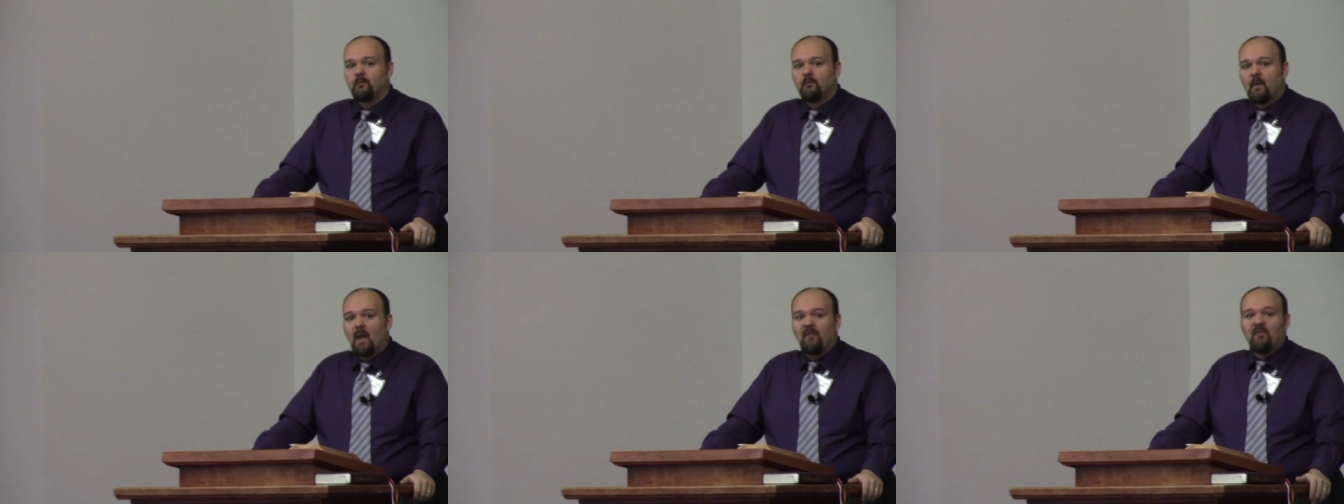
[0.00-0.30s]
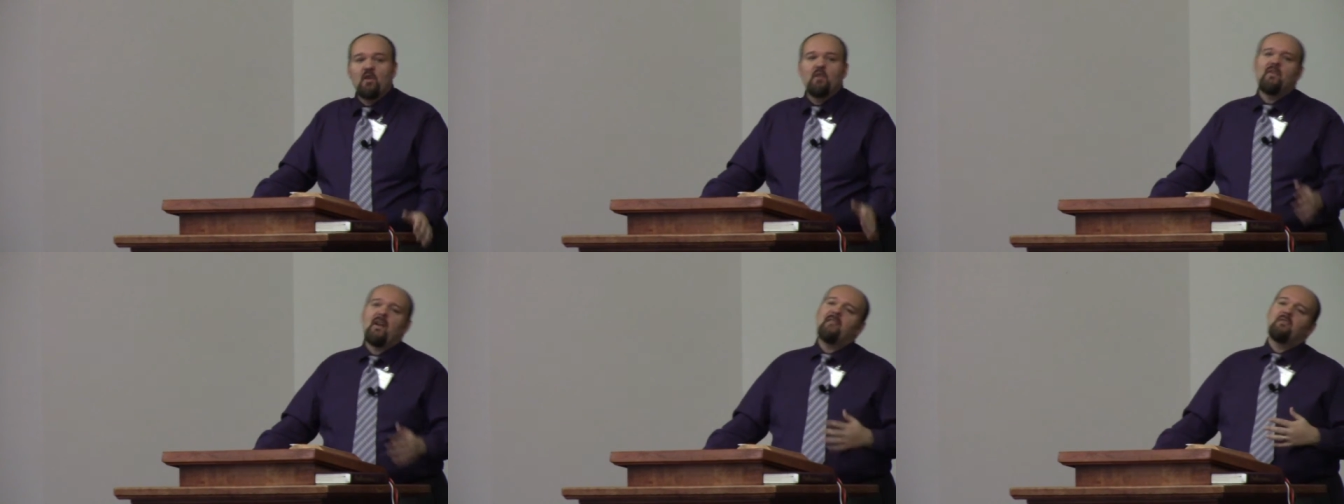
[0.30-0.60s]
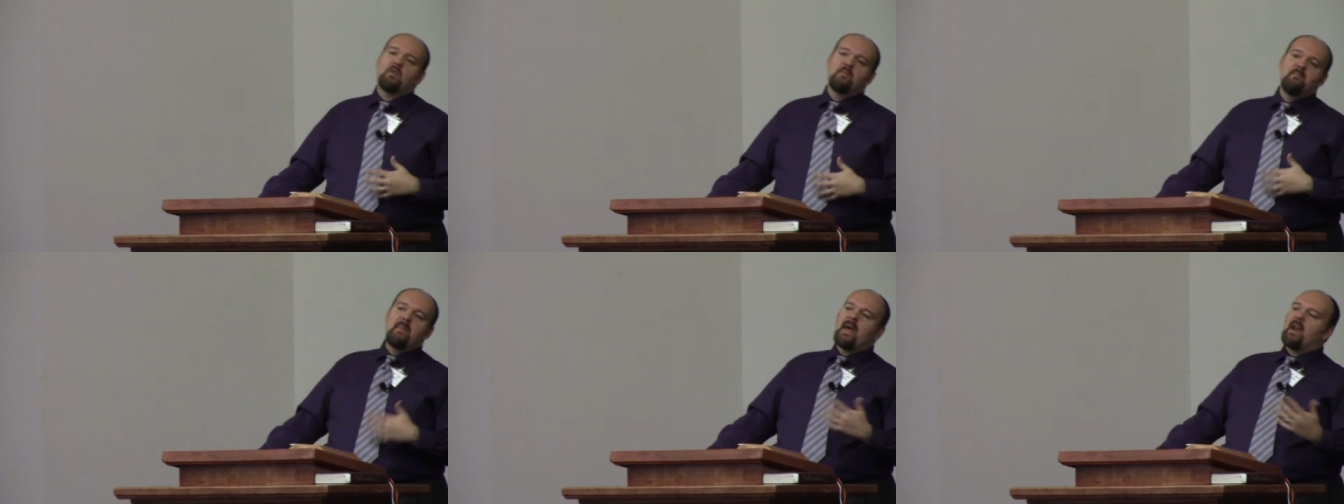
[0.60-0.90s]
If you've
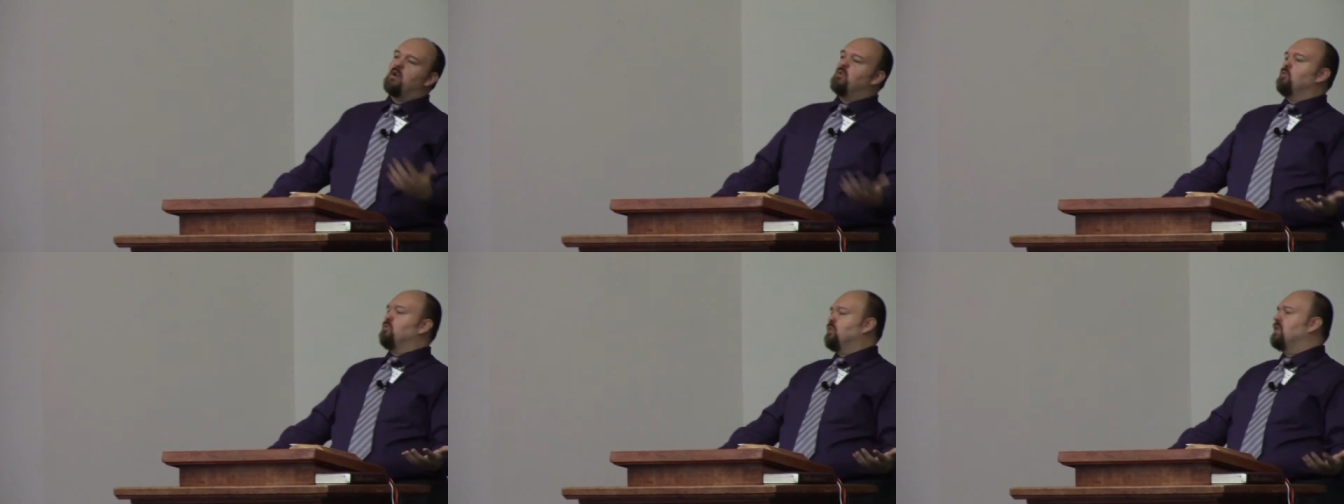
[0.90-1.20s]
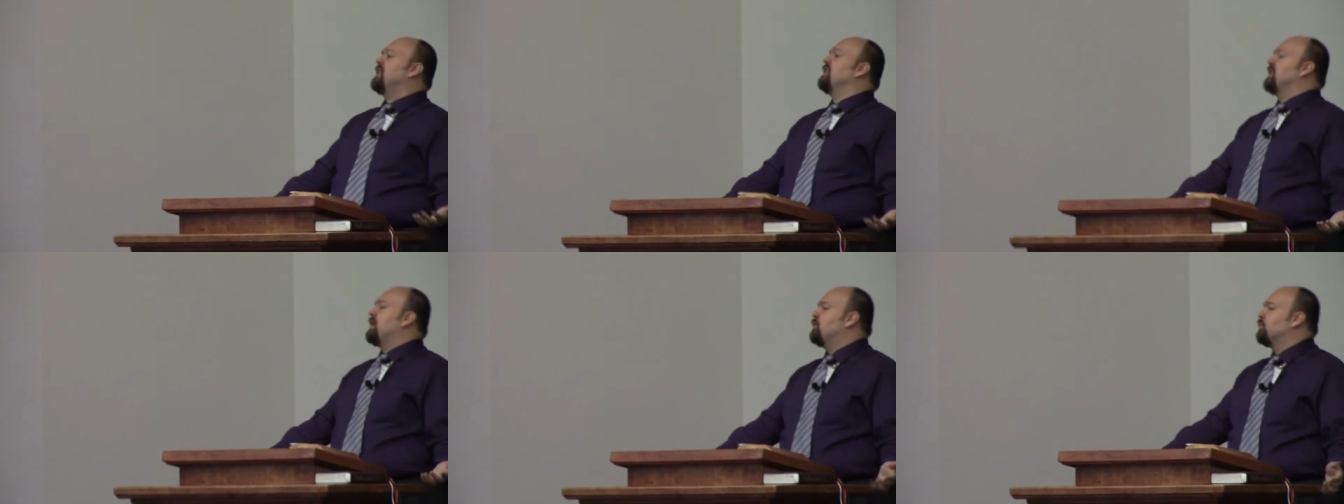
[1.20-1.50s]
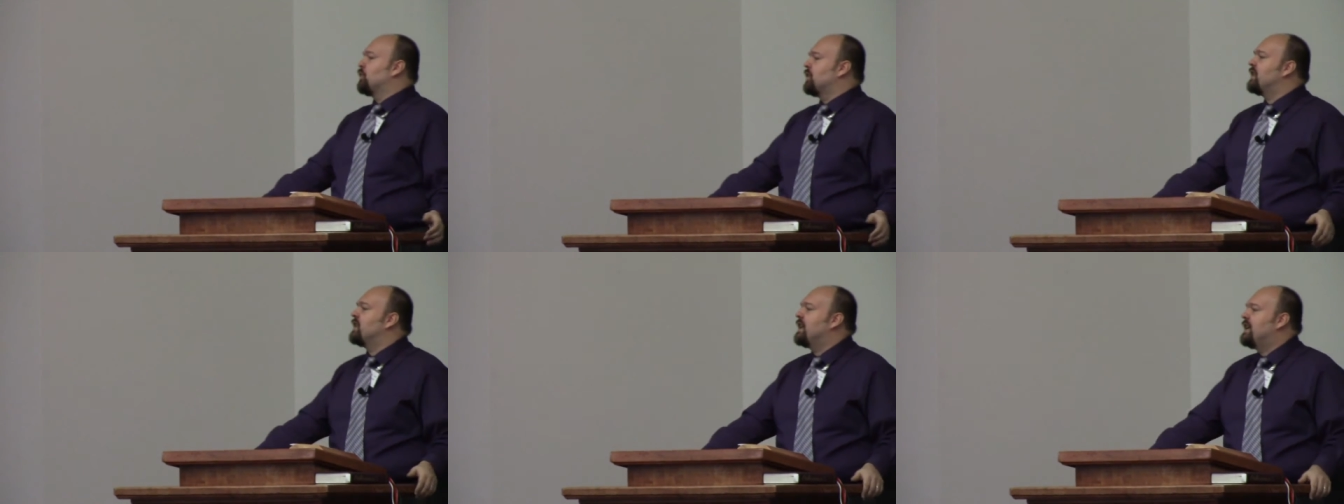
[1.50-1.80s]
ever met a really,
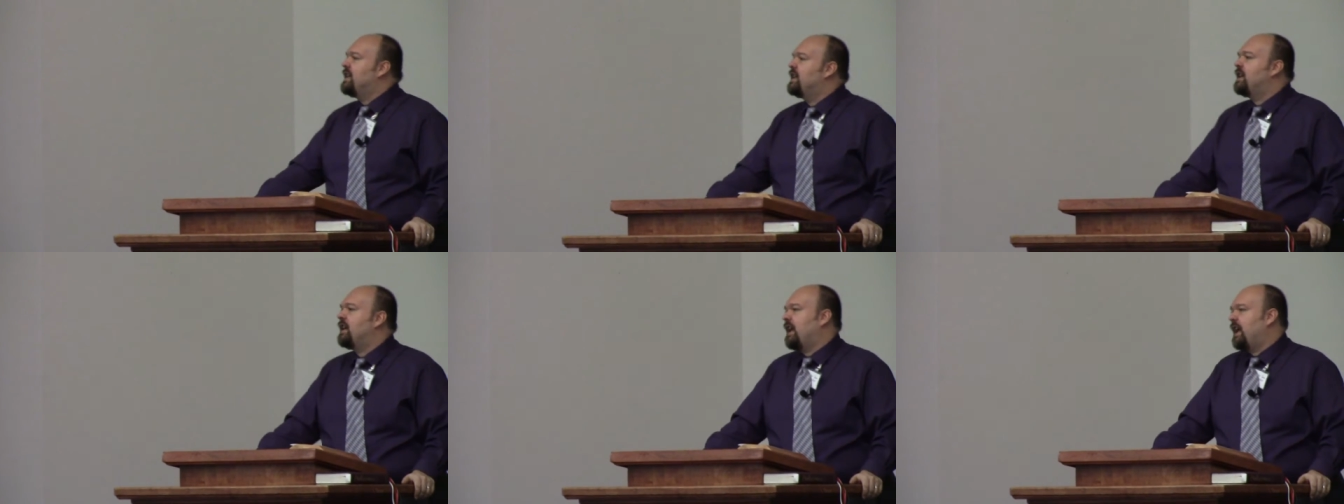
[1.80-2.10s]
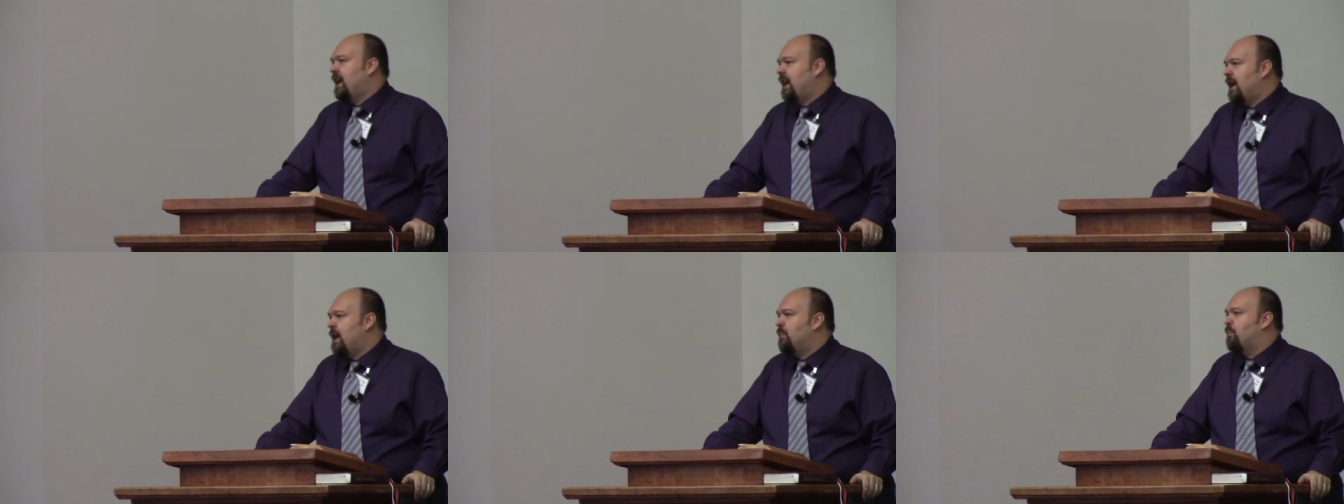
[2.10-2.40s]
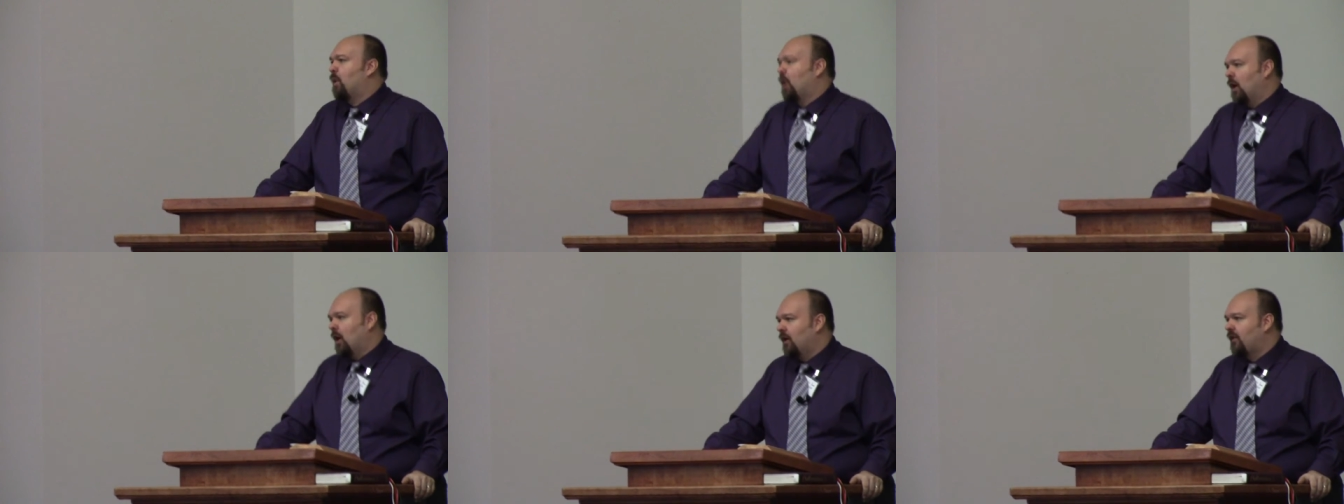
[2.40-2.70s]
really needy
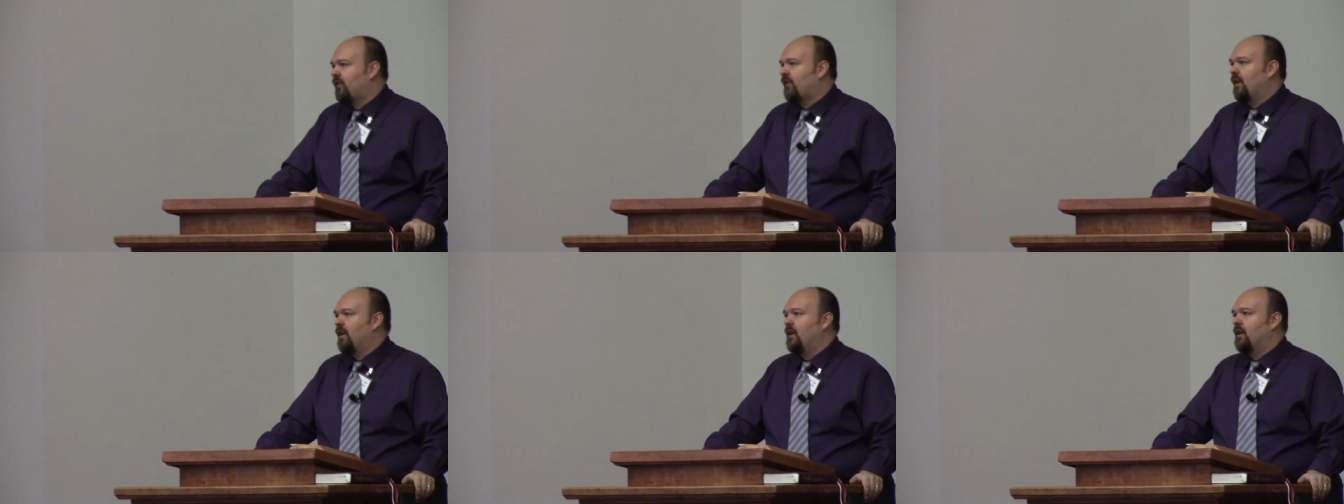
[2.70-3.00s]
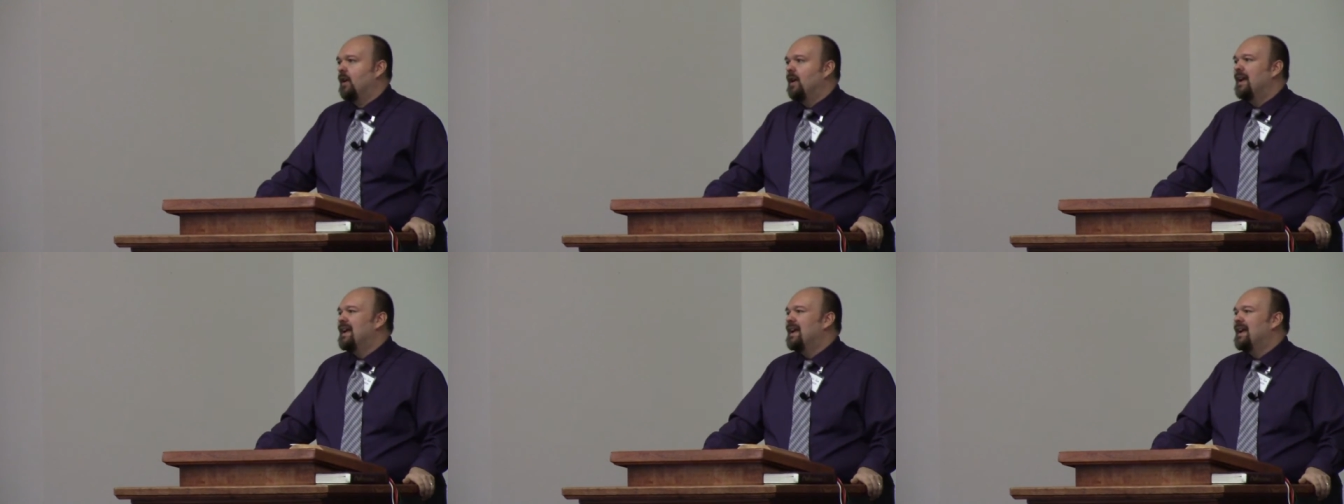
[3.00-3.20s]
person,